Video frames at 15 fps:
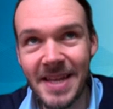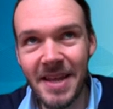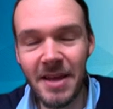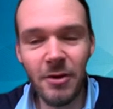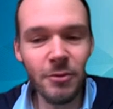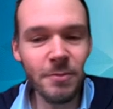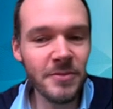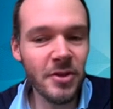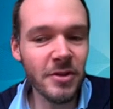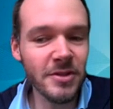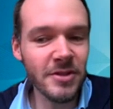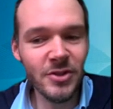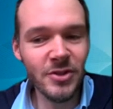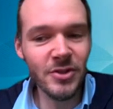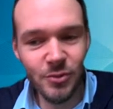I hope
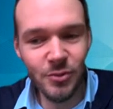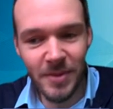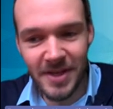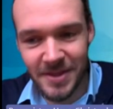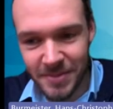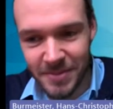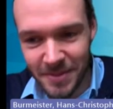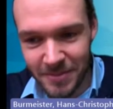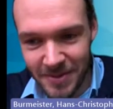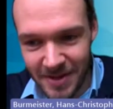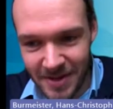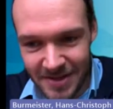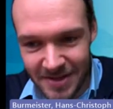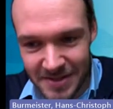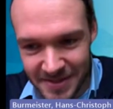not too many
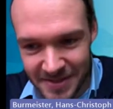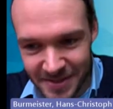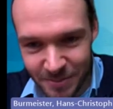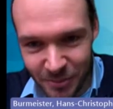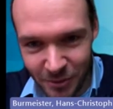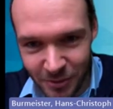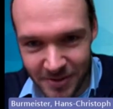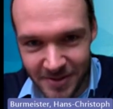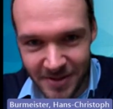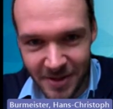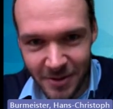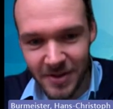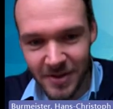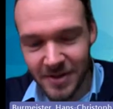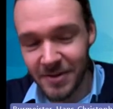people are disappointed
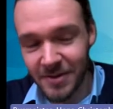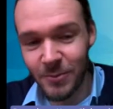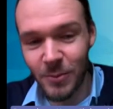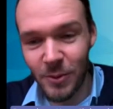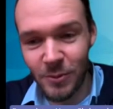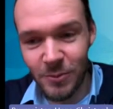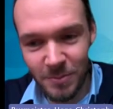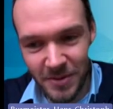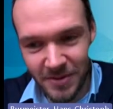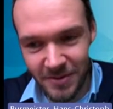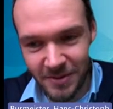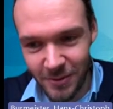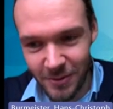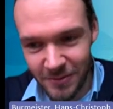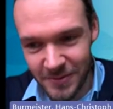now that it won't be
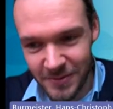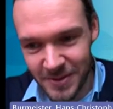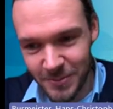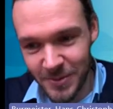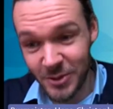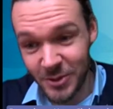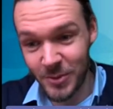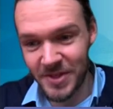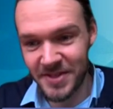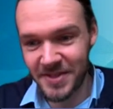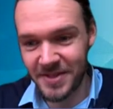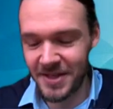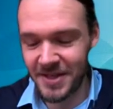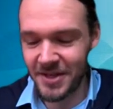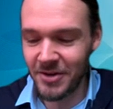the dolphins which we
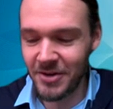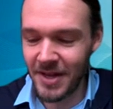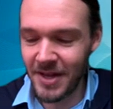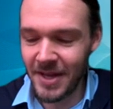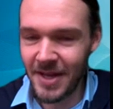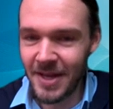see here,